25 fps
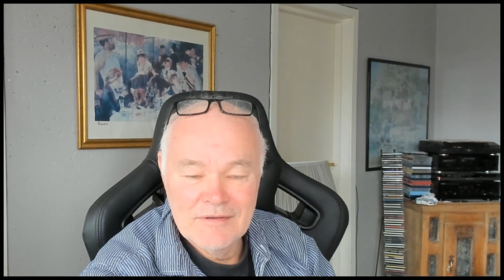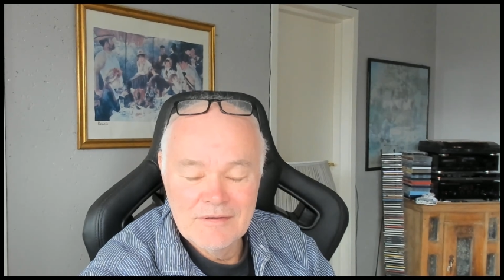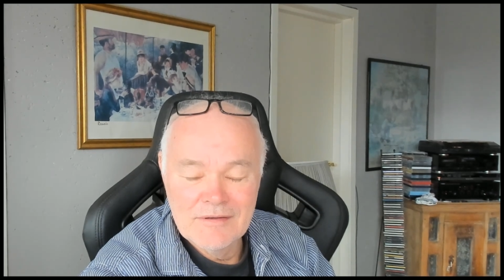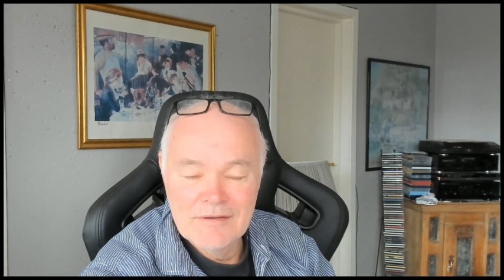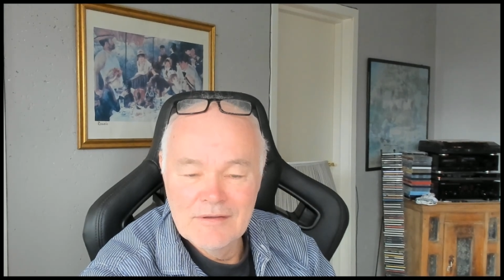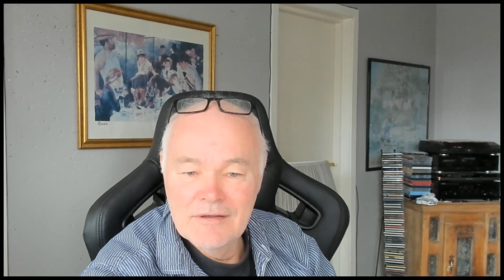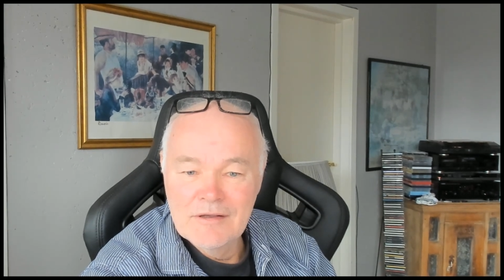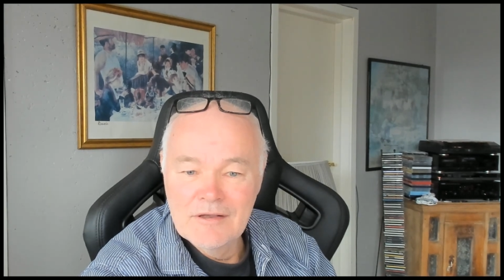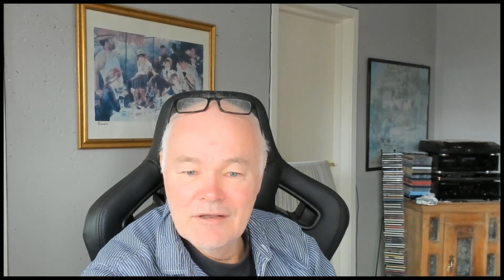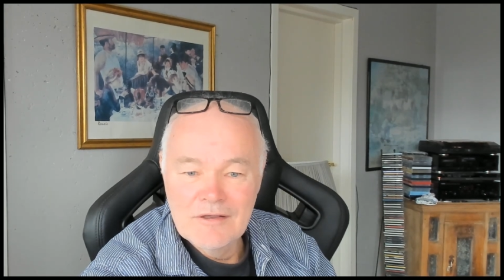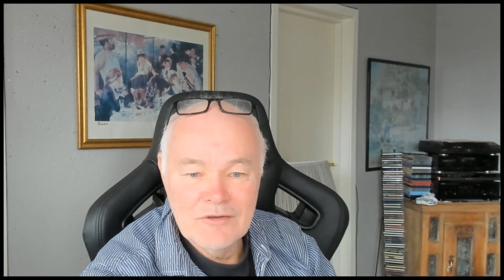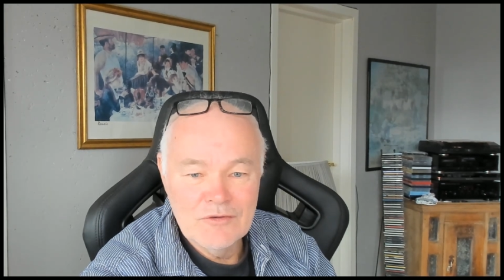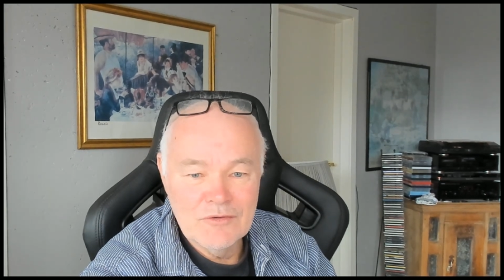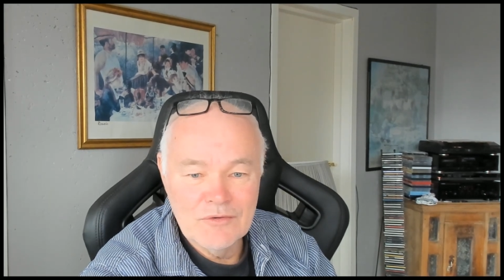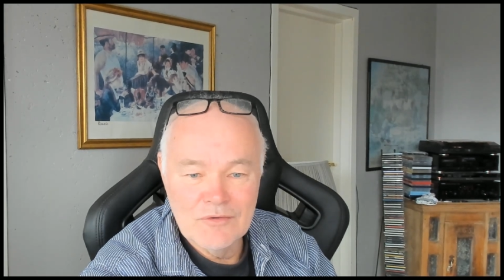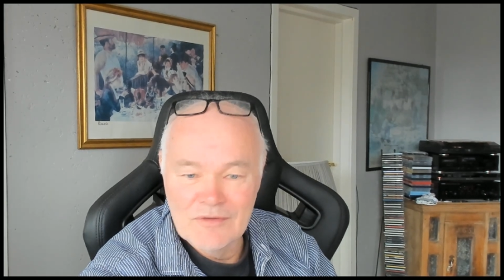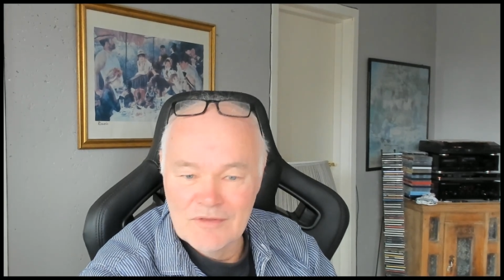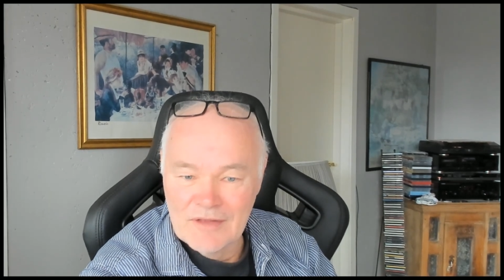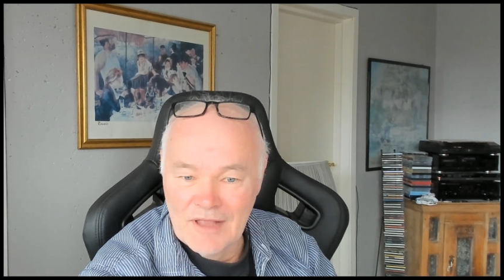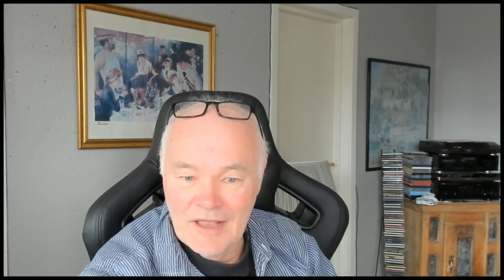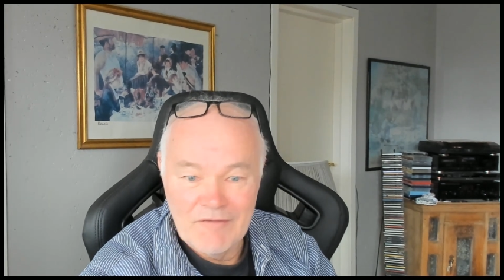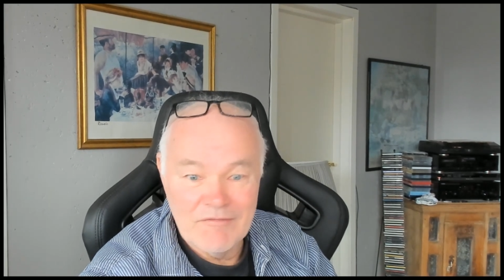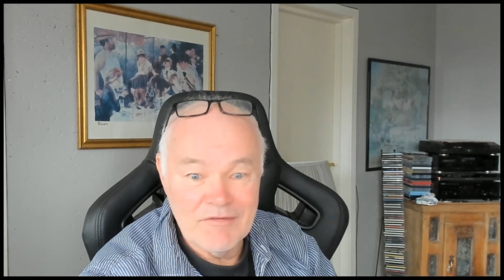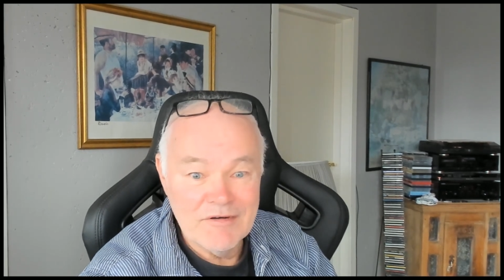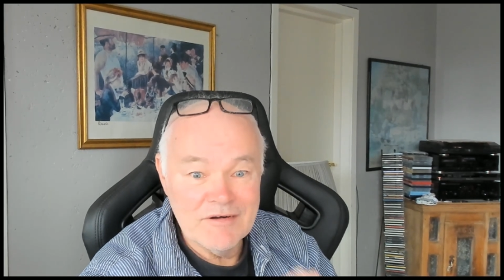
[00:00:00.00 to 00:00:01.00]
You never
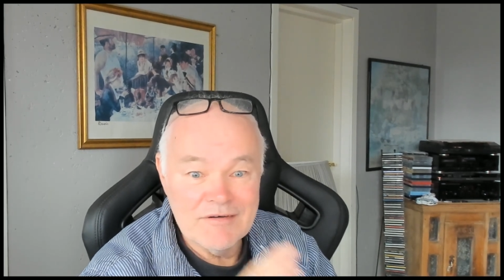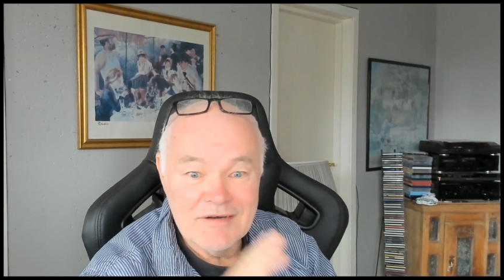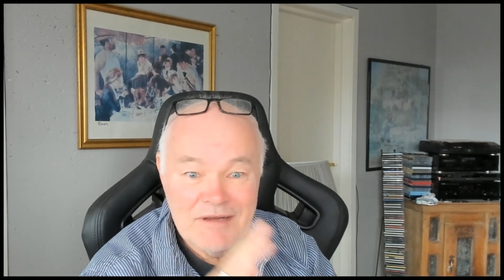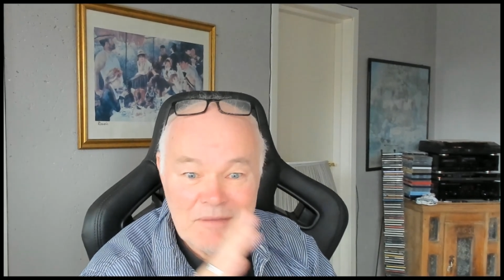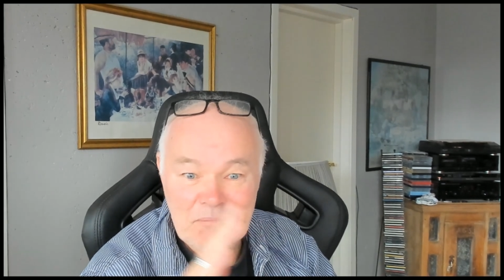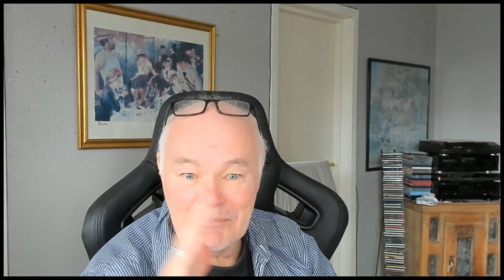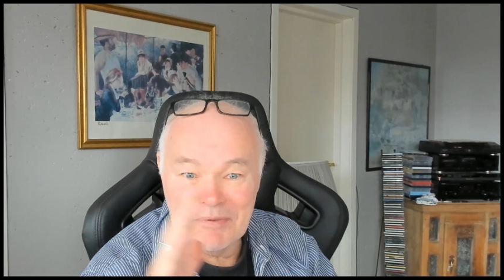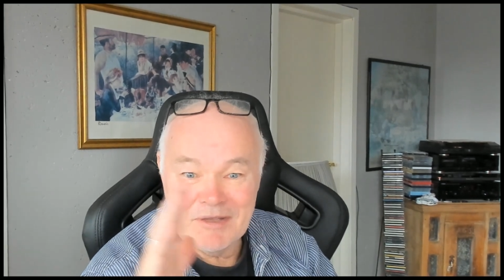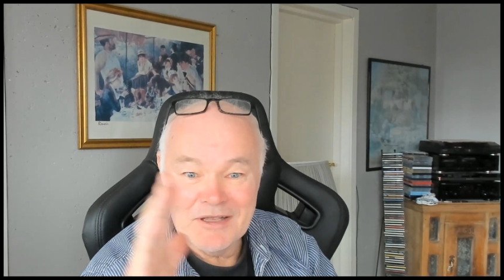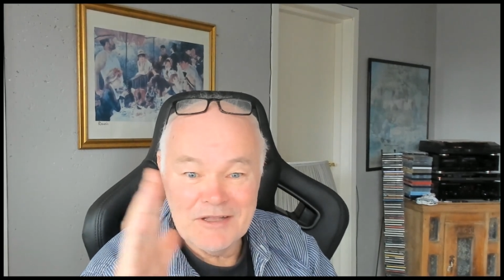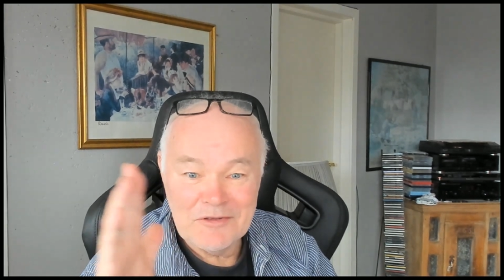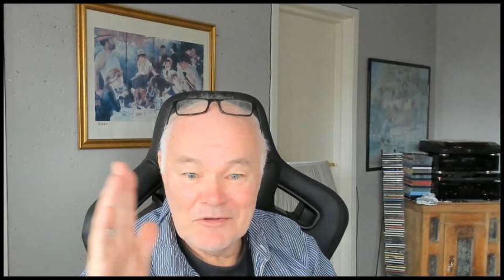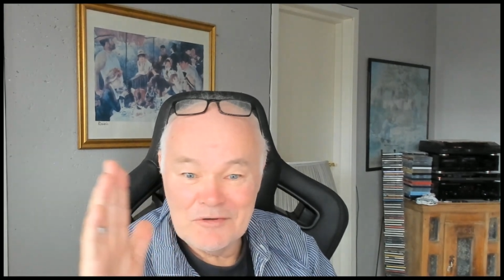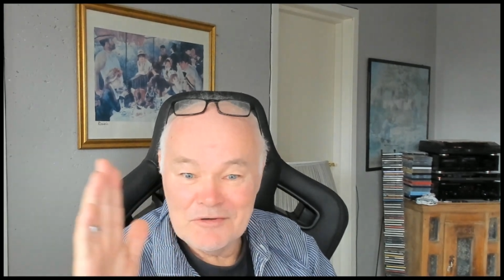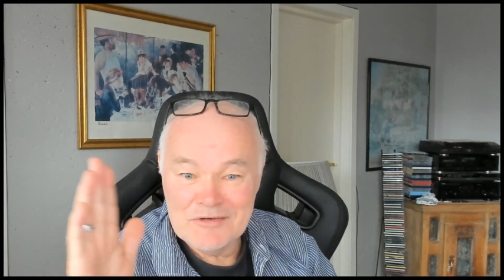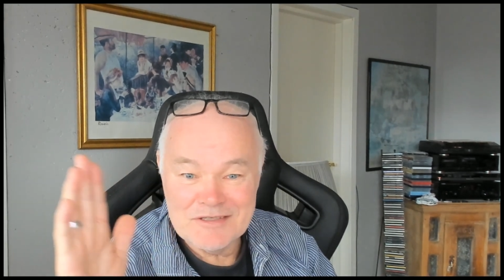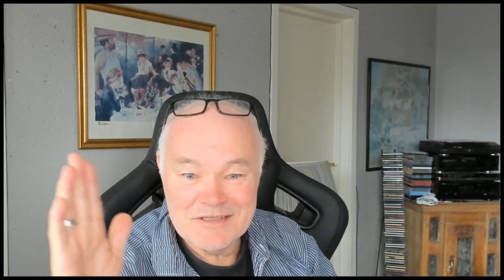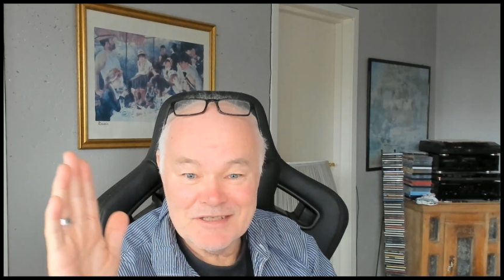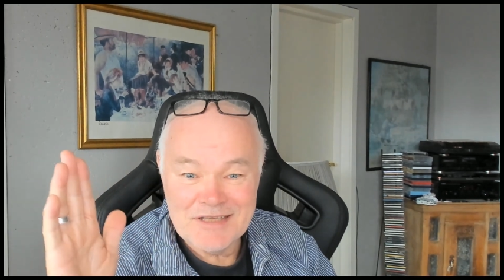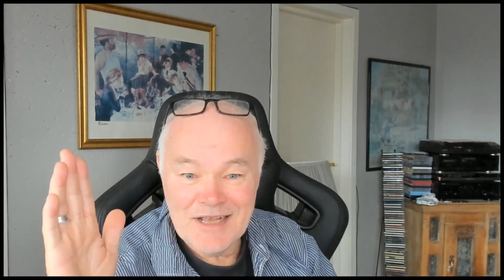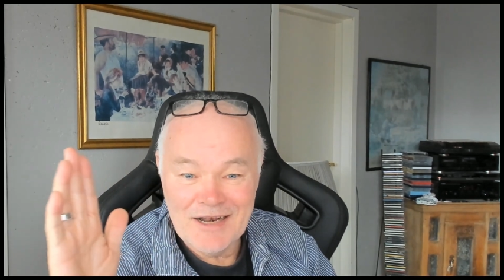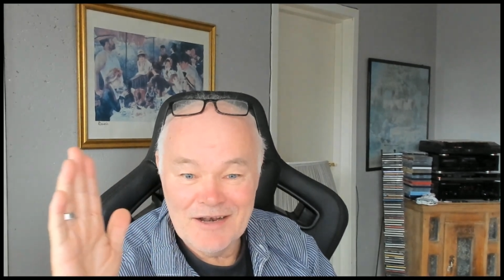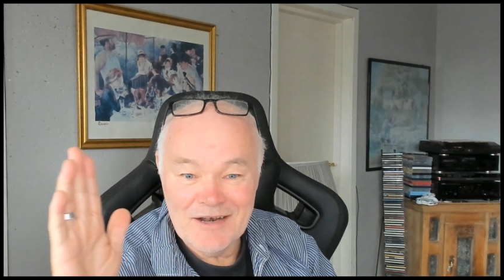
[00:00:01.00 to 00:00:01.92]
repeat yourself.